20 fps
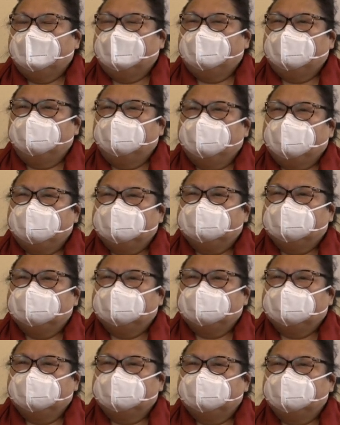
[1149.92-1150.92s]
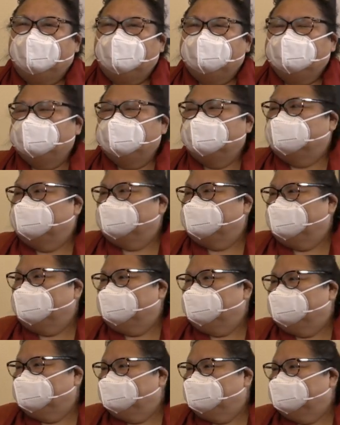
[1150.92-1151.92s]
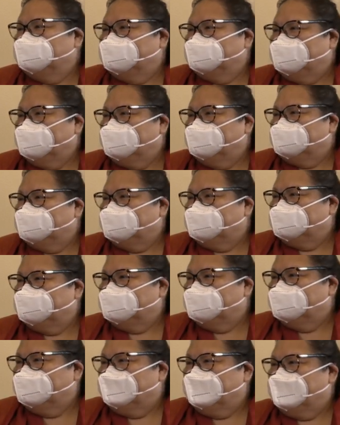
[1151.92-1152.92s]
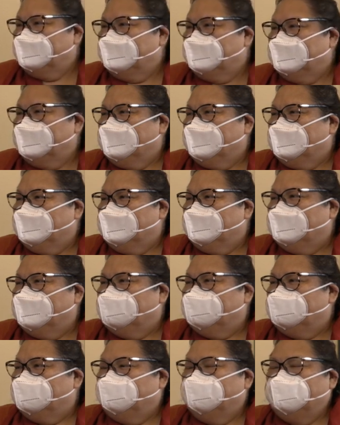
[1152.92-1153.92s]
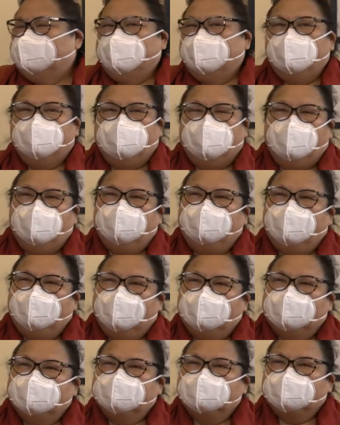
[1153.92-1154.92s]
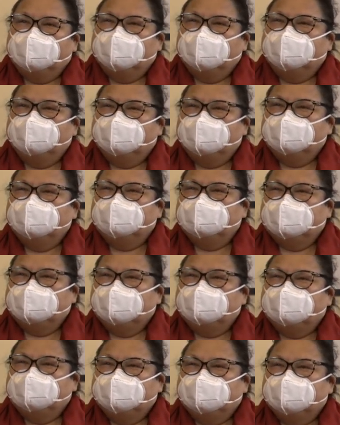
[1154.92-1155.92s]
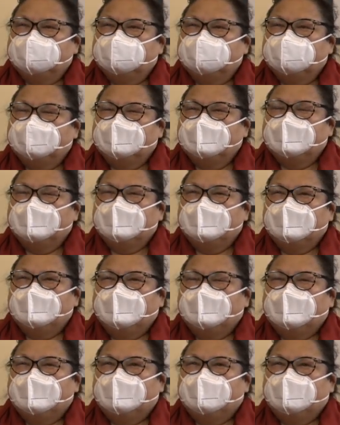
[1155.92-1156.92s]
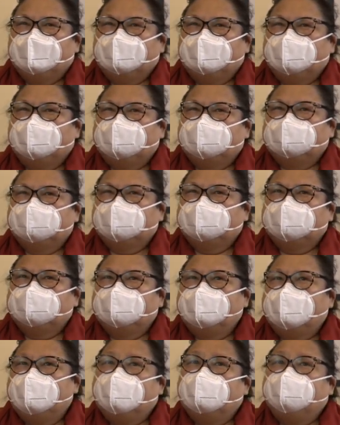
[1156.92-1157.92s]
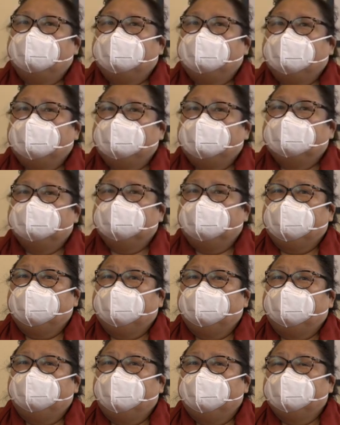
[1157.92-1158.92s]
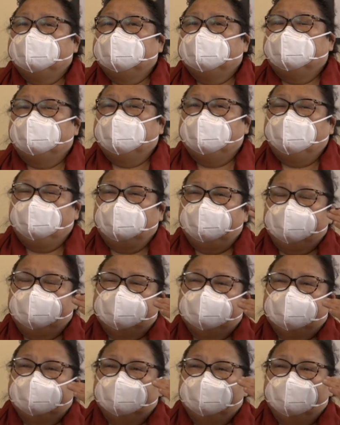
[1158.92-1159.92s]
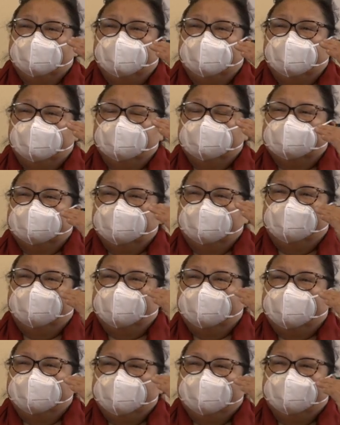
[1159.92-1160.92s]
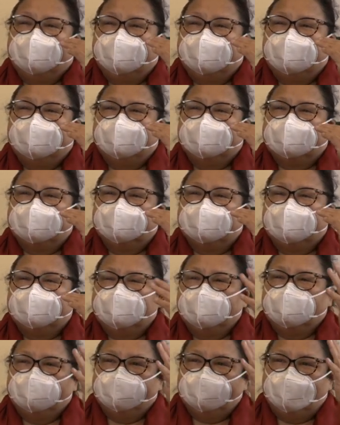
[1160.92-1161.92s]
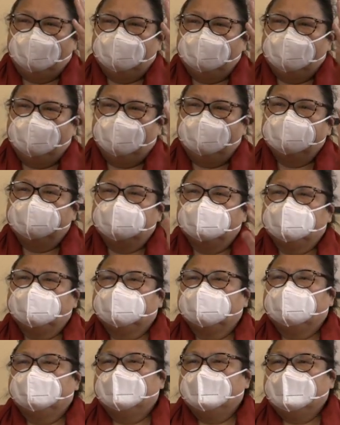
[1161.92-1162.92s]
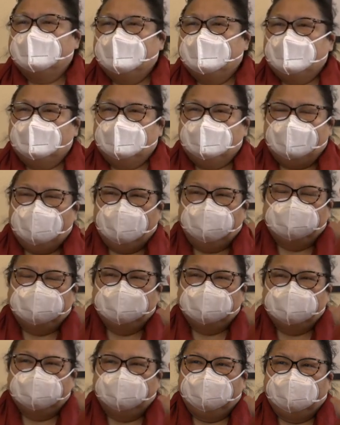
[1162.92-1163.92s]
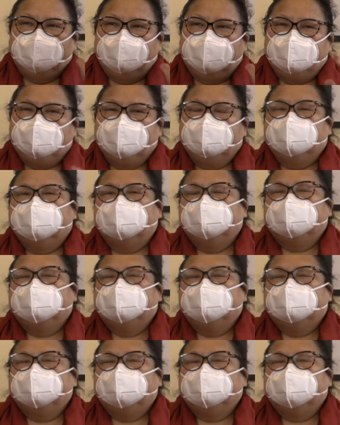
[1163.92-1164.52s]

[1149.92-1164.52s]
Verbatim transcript: And Dwight says that's auditory hallucinations, that we all have auditory hallucinations. And I said, yeah, but I do have, also believe in our sub our sub-memory that is, you know, unconscious, captures everything.